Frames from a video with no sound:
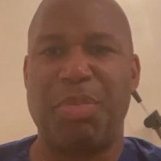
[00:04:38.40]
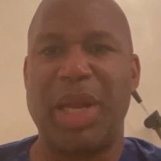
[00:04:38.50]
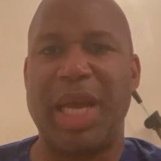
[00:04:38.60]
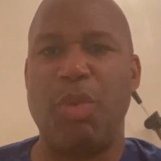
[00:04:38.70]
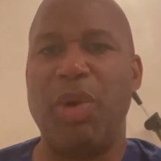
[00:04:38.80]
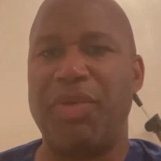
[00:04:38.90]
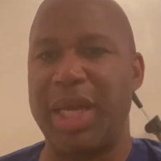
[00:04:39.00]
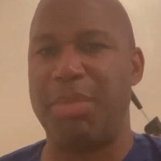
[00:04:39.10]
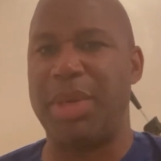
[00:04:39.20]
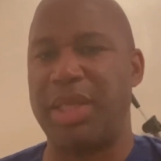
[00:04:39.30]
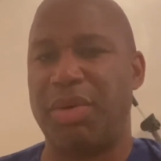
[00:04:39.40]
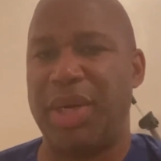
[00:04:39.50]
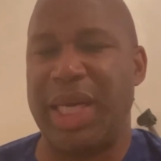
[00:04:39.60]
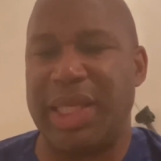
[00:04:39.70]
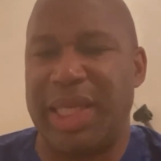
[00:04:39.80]
play with 10 men,
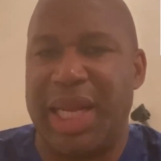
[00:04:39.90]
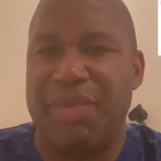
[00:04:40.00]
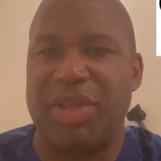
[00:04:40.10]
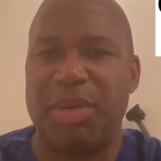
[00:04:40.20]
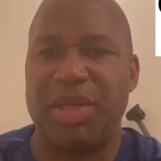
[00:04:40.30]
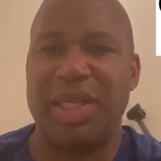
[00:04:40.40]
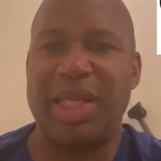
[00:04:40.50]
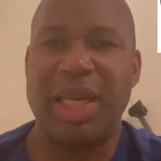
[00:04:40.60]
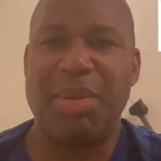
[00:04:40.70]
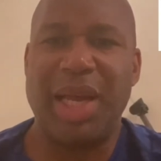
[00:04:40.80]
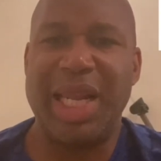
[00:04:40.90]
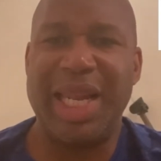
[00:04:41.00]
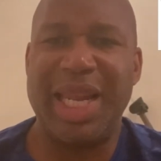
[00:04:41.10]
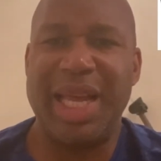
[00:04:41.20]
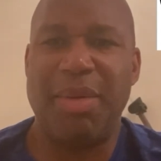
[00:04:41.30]
sorry, against 11, especially a team like
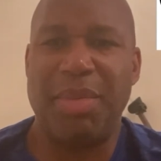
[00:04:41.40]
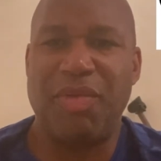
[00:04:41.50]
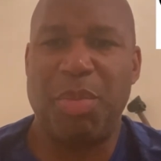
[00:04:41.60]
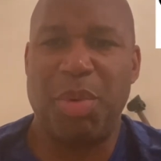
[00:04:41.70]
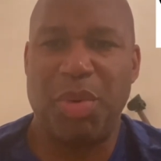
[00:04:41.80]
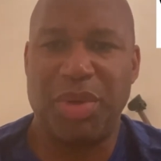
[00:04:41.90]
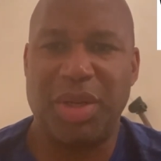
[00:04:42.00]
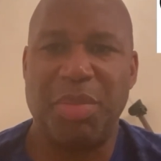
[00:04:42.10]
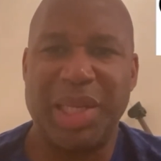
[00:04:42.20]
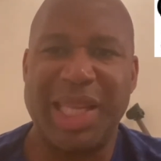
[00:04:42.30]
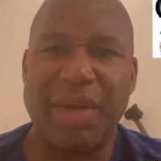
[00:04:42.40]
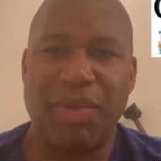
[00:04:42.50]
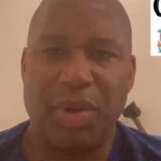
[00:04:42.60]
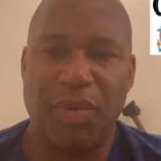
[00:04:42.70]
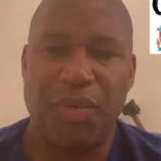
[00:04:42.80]
Liverpool, is going to be
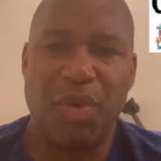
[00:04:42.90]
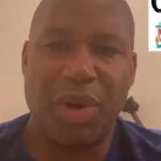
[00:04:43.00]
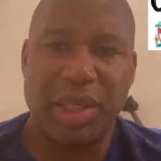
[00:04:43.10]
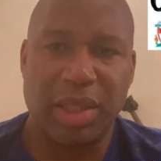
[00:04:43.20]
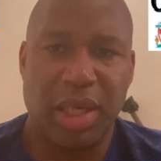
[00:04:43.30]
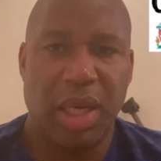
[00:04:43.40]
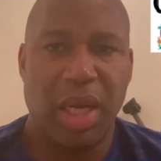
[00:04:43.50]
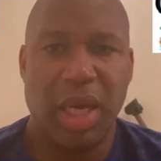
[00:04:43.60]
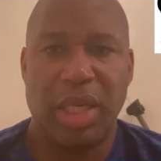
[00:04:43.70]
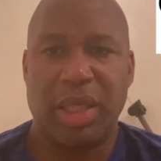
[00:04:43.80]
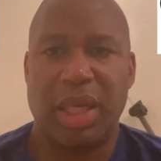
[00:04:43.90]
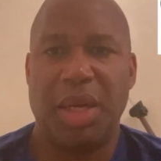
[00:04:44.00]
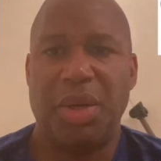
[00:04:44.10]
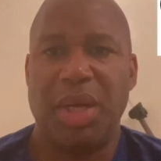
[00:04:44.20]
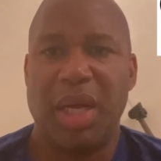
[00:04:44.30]
difficult for us.
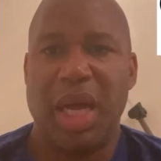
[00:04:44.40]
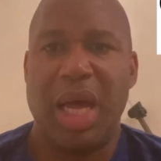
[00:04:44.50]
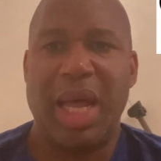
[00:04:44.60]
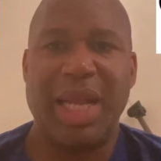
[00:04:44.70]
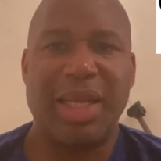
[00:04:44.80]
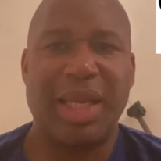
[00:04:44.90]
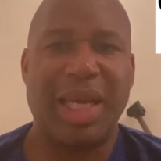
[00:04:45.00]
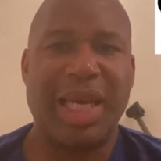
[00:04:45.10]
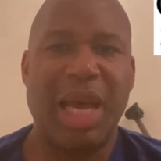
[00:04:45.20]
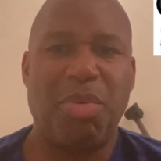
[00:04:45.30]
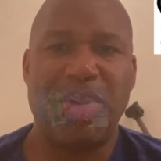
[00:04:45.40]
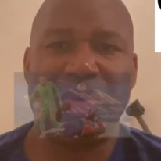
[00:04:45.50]
So, and Kepa